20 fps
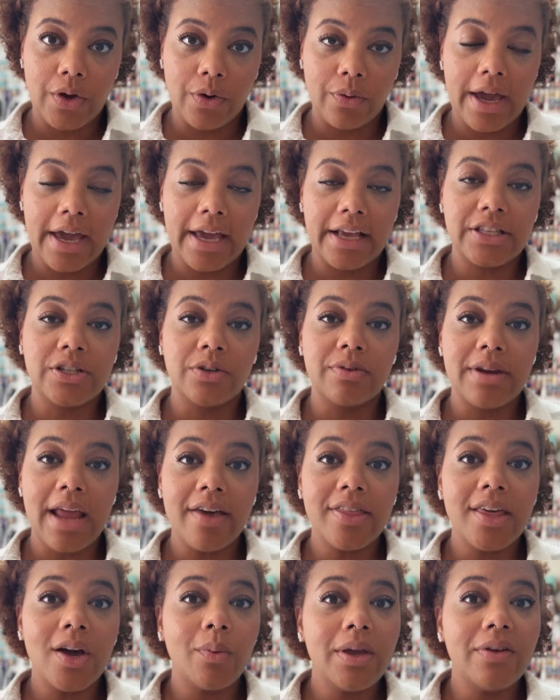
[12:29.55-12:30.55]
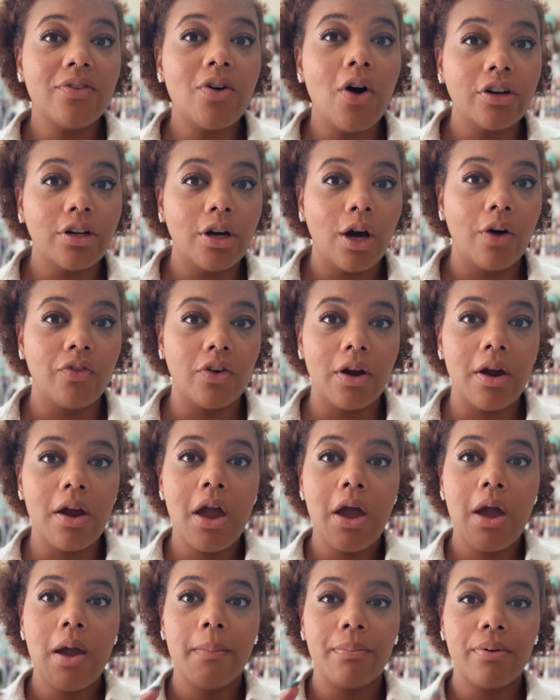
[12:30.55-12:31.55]
Okay, so now that we've gone over
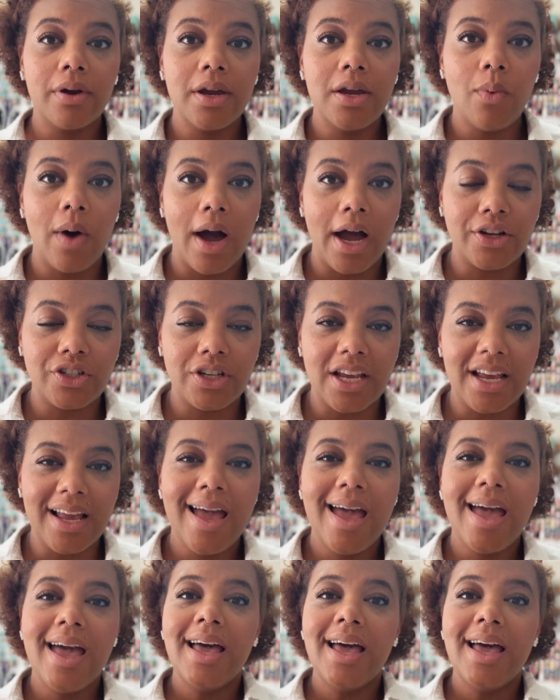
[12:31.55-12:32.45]
pre-washing,